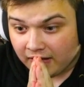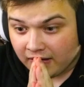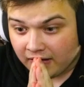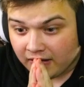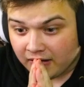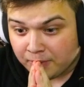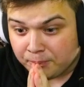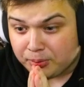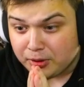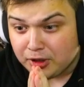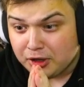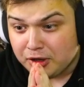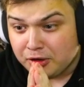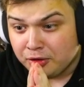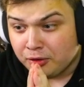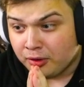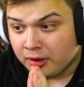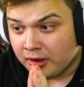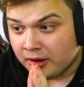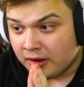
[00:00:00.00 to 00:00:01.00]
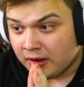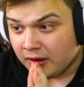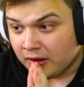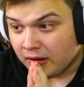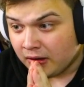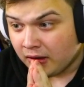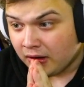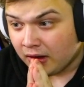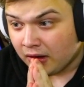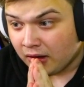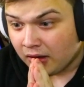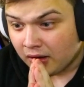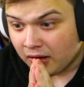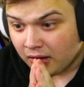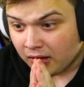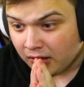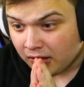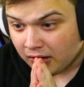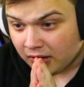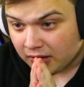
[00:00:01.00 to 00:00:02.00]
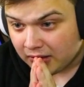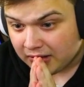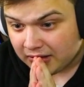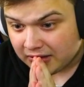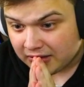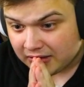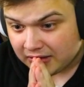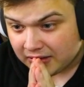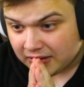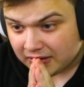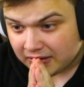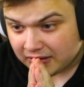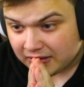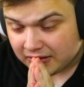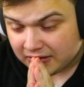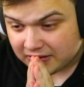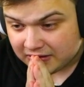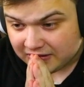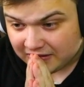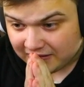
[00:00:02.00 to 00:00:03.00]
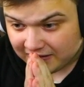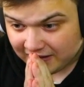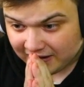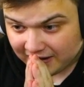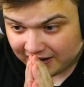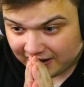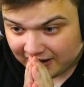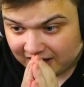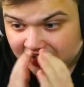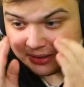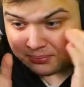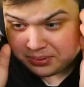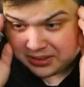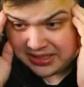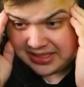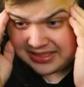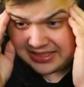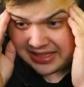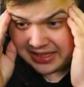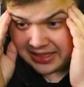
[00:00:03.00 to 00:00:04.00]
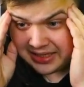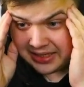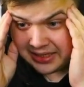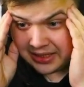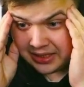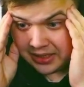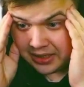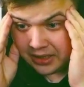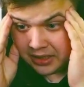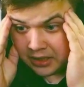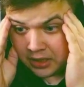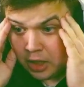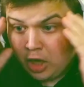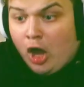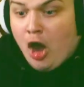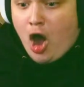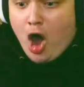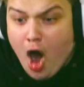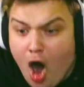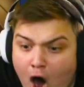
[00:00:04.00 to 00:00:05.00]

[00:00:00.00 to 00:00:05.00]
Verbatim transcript: Blue! Wish you guys the best of luck. Let's go! Please. Ah!